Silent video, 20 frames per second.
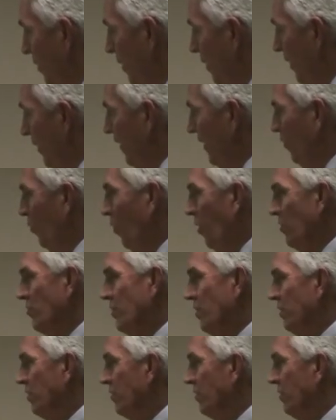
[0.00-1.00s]
I think
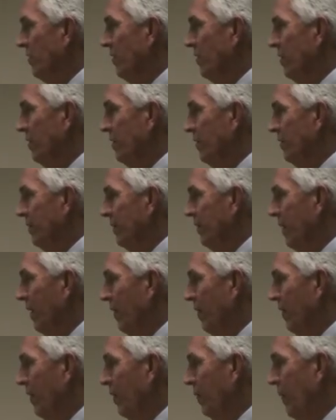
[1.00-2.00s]
Washington, and
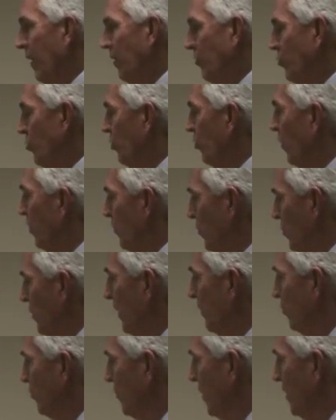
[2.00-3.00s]
I'm not sure. There's
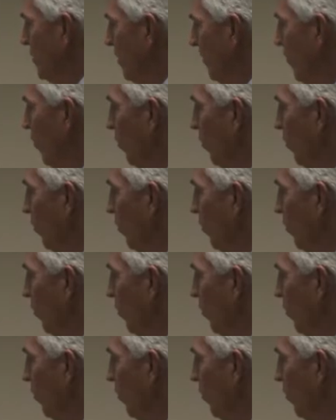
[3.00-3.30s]
several states that have